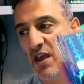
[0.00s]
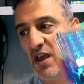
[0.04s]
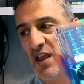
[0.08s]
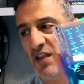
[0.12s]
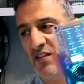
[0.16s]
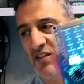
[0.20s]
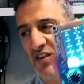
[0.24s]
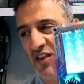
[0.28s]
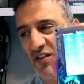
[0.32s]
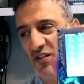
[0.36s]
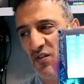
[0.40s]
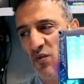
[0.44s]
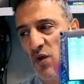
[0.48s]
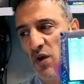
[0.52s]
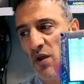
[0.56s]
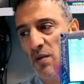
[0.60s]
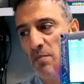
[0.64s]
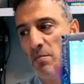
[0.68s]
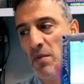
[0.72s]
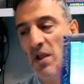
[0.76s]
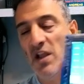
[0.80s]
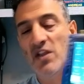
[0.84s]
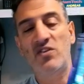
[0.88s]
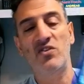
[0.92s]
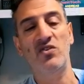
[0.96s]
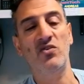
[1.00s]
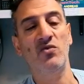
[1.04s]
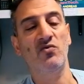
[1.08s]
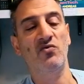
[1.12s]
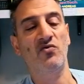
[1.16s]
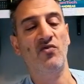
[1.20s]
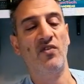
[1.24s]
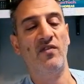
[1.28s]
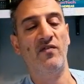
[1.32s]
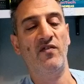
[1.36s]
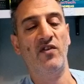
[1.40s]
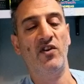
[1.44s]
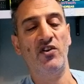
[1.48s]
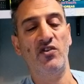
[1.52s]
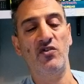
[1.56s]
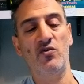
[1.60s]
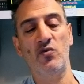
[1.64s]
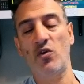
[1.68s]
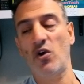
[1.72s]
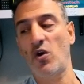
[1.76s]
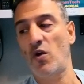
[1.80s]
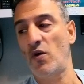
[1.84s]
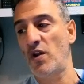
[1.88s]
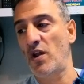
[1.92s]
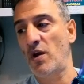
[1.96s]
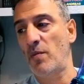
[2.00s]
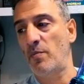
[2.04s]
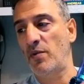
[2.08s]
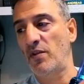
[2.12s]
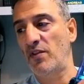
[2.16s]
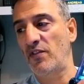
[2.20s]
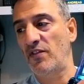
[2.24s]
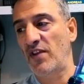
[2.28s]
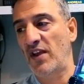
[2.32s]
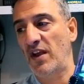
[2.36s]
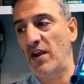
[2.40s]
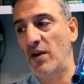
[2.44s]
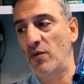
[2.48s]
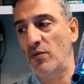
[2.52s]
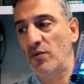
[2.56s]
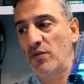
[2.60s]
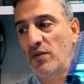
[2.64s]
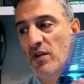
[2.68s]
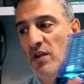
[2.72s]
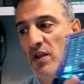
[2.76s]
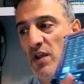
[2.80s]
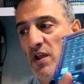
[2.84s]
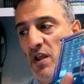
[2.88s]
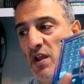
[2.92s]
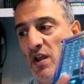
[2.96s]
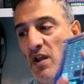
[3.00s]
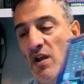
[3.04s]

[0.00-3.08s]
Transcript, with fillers: it is quite menu driven and you're going up and down